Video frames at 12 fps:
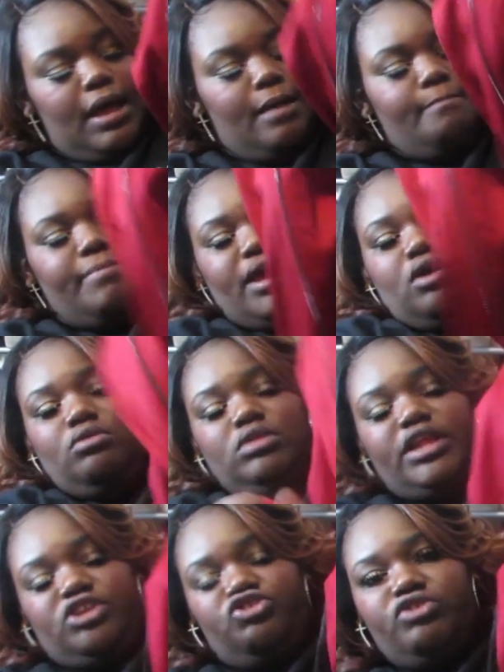a
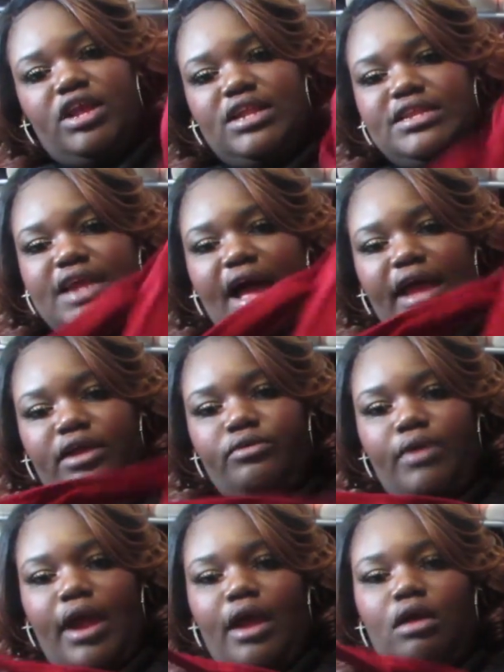belt that you can tie
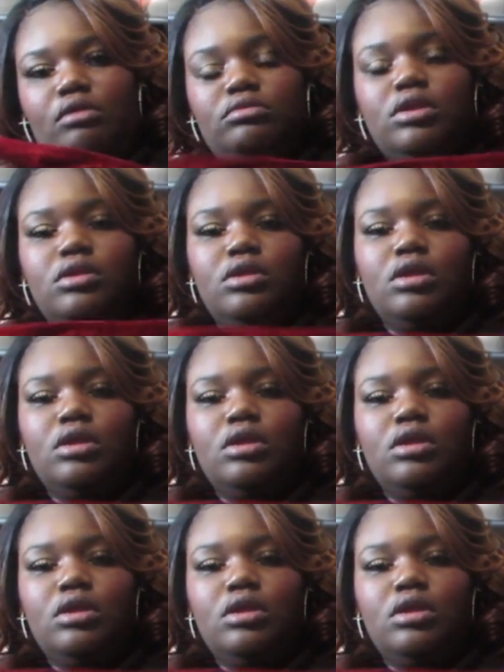around